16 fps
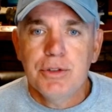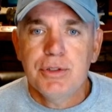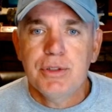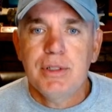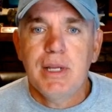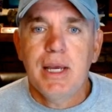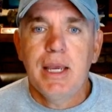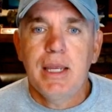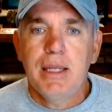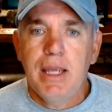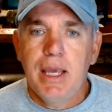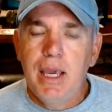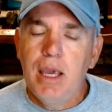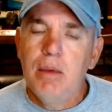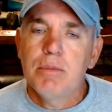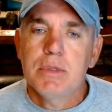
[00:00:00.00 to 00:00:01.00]
nine
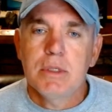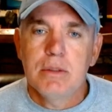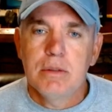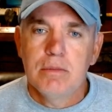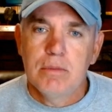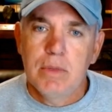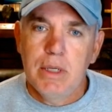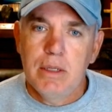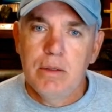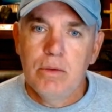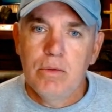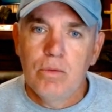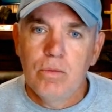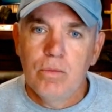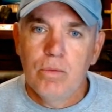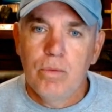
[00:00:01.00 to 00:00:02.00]
games and, and
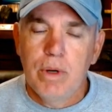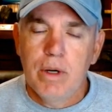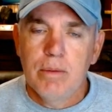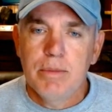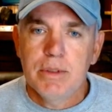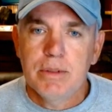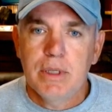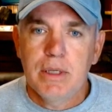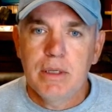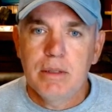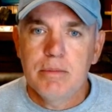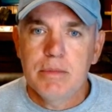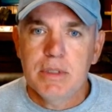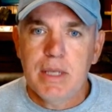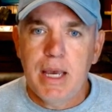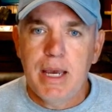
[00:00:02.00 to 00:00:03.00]
where Muskingum's
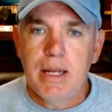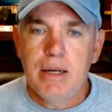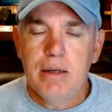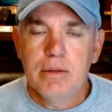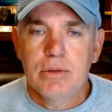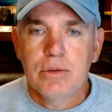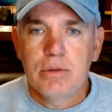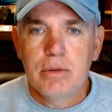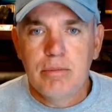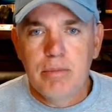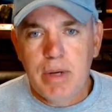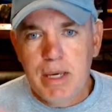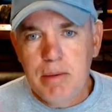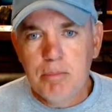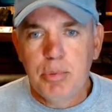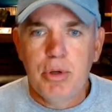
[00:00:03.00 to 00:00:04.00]
at and sort of my
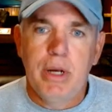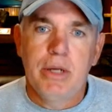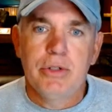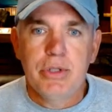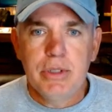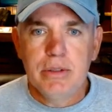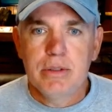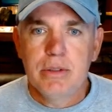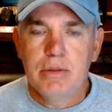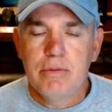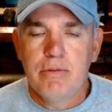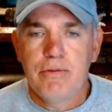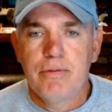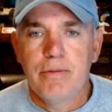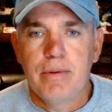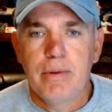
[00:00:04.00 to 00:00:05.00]
impressions of,
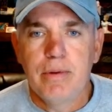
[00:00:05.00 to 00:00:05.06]
of